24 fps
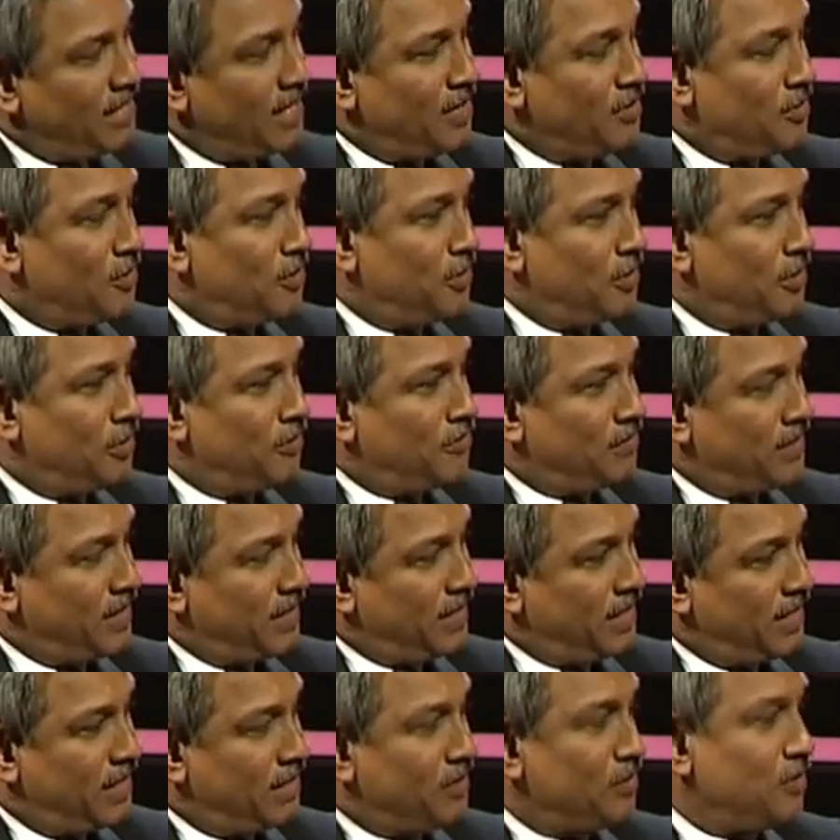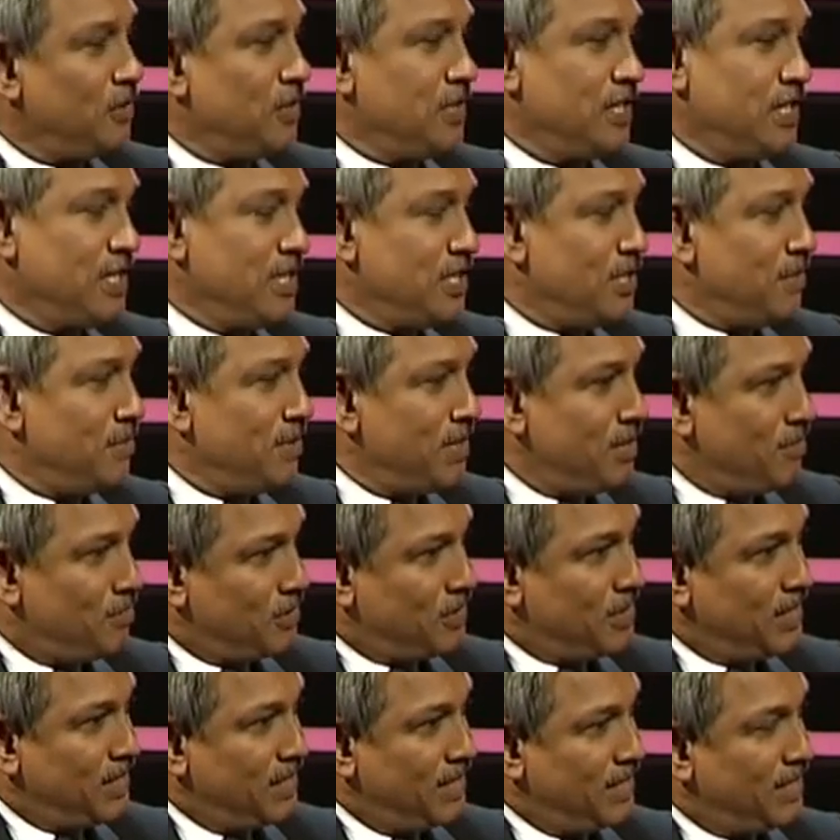their code of conduct or the disciplinary
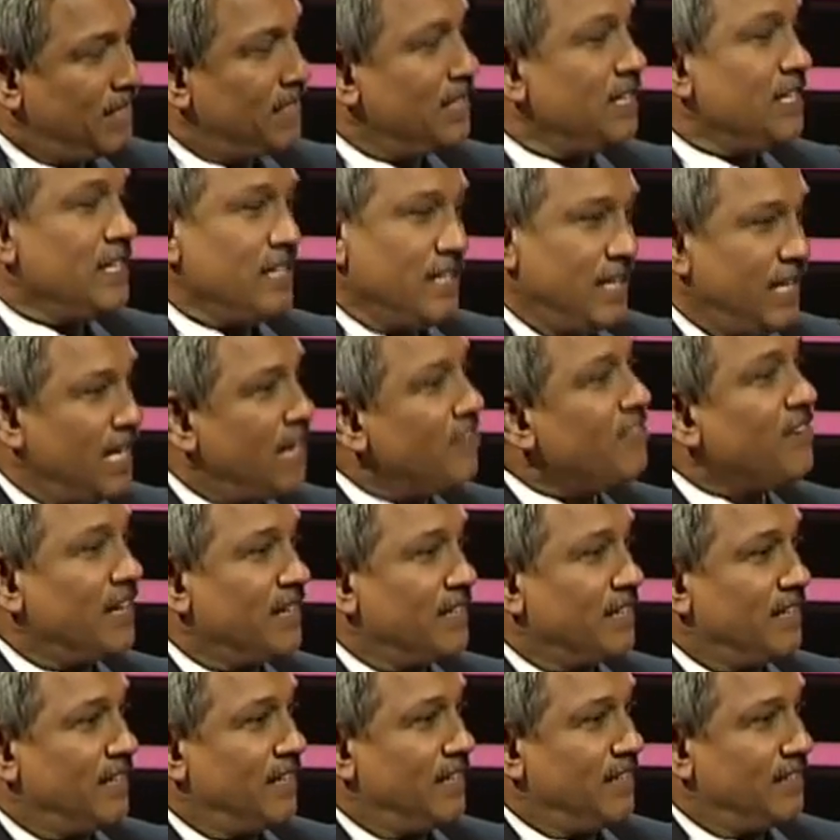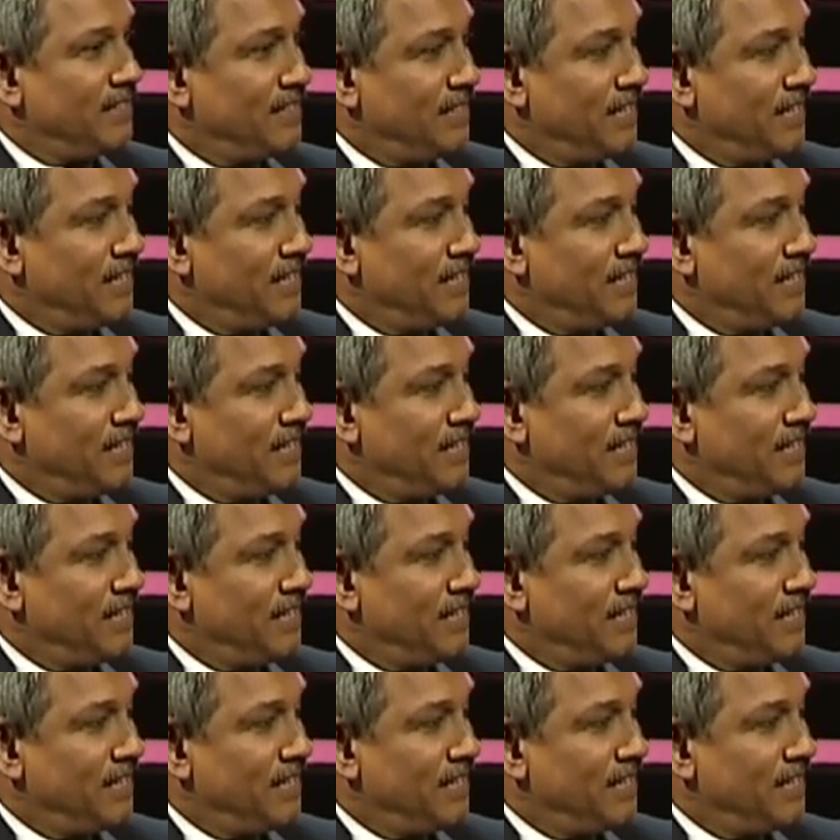procedure, they have categorized.